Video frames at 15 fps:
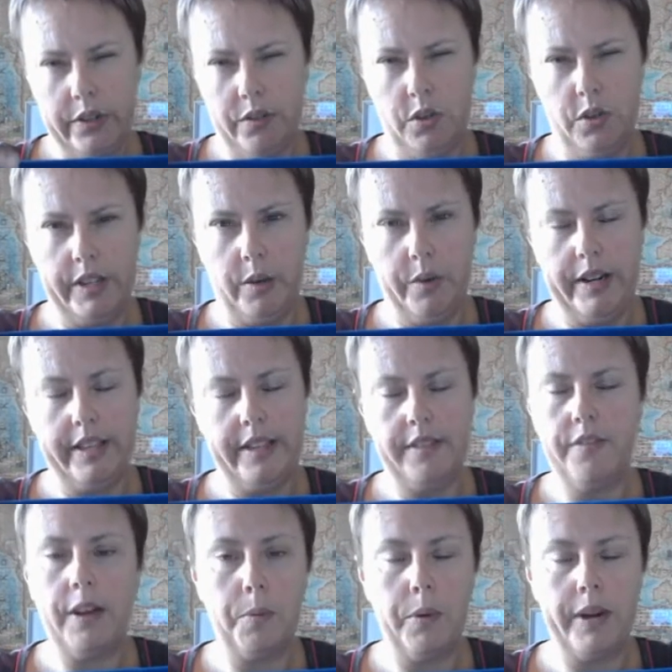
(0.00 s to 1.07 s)
fabric
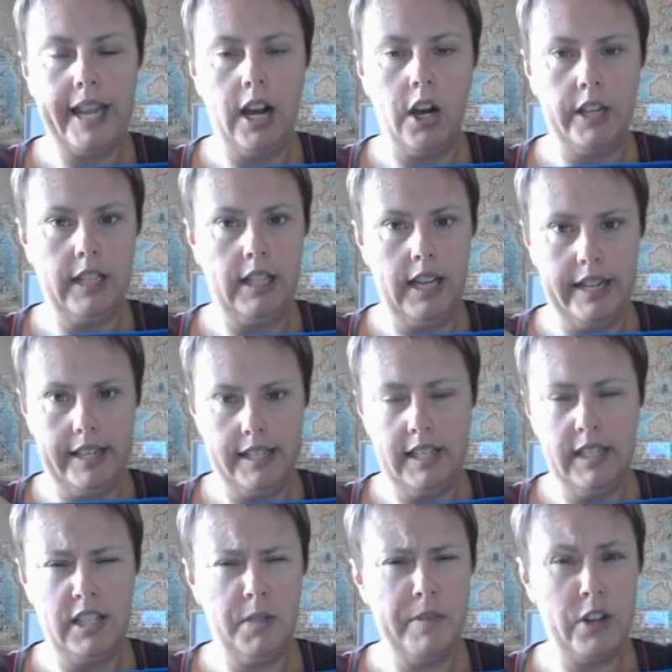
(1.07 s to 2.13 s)
calculators to, to measure
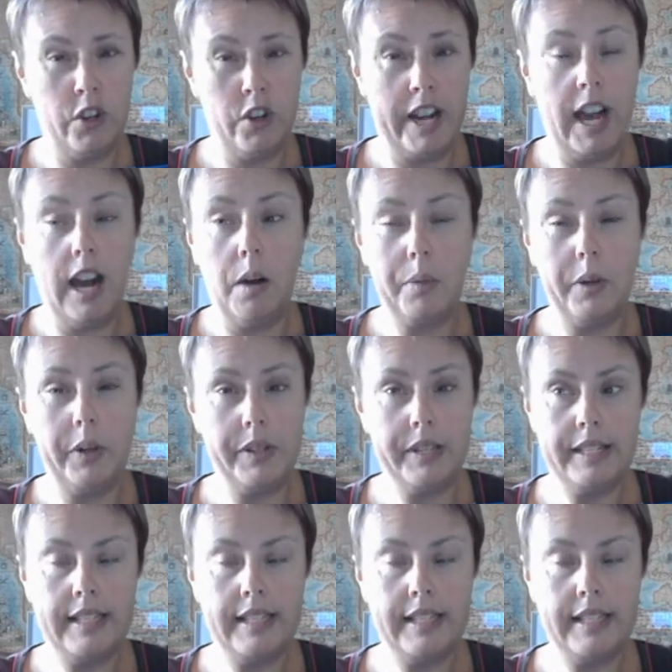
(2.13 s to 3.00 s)
it out because